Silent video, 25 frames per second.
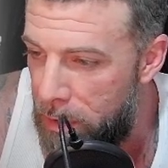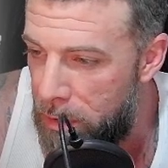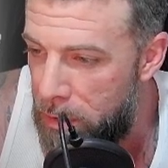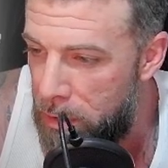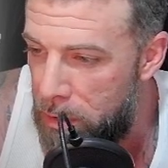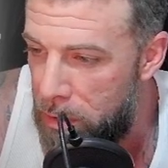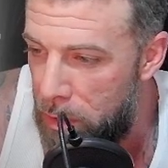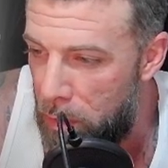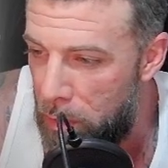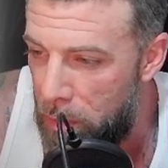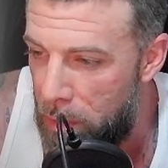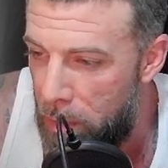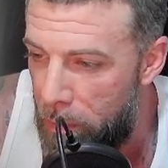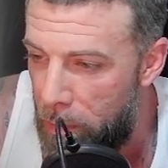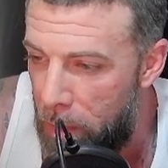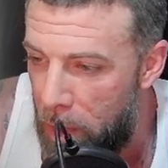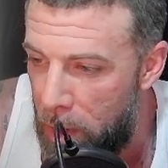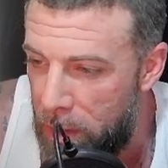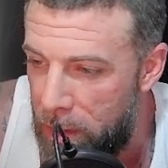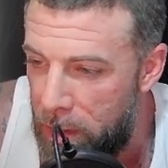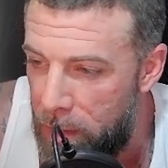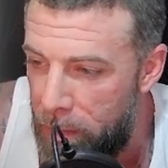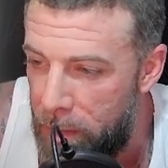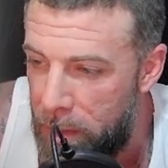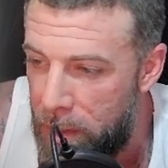So the
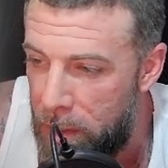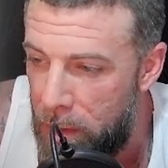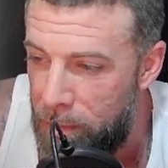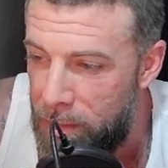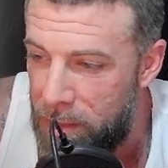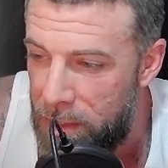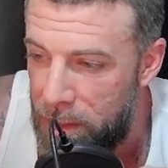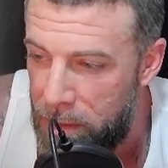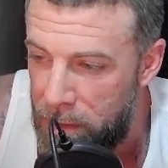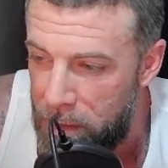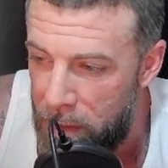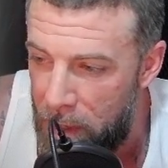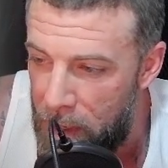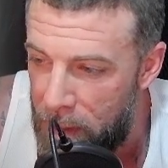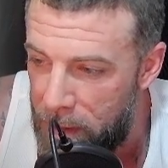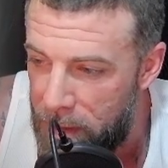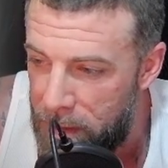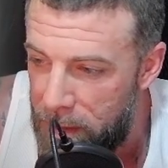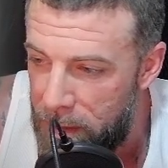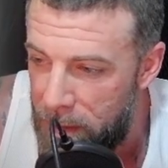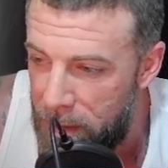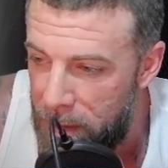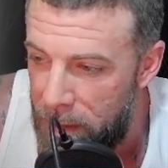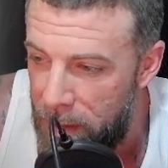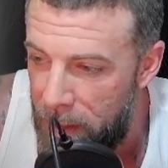market becomes
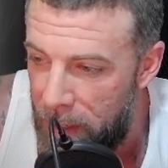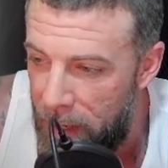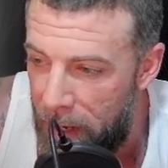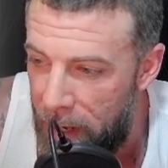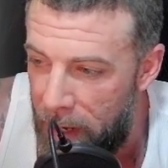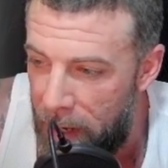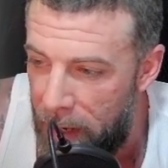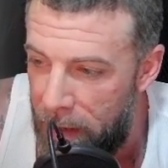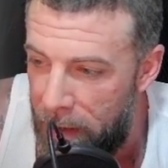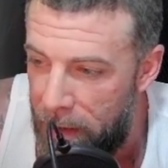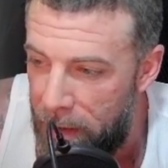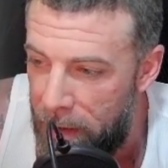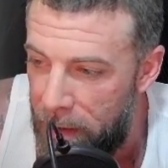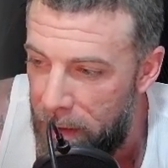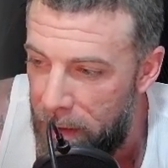exhausted and